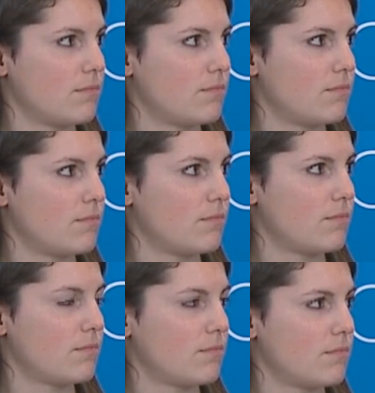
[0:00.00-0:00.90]

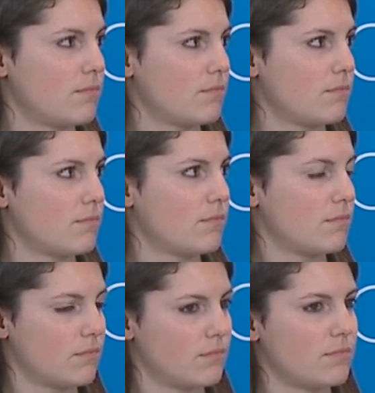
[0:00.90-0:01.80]

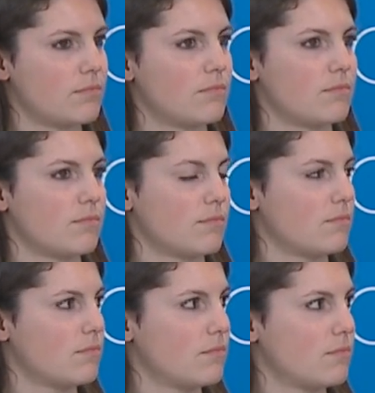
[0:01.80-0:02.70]

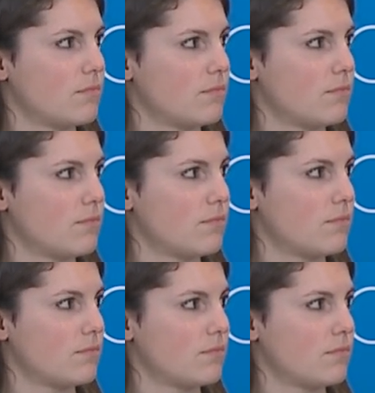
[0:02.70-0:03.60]

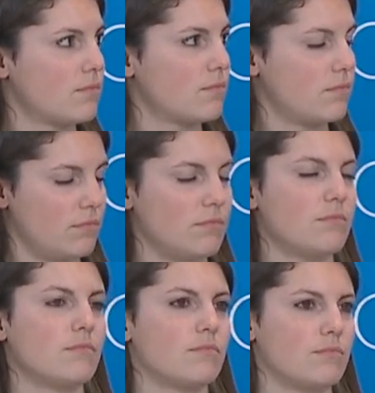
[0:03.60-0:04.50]

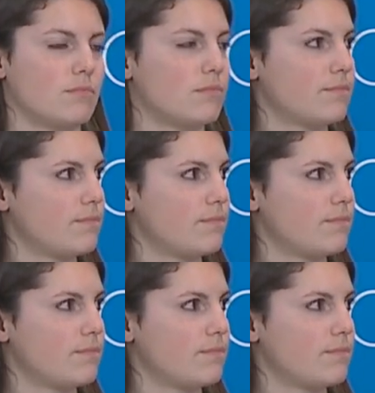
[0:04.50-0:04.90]
This person isn't speaking.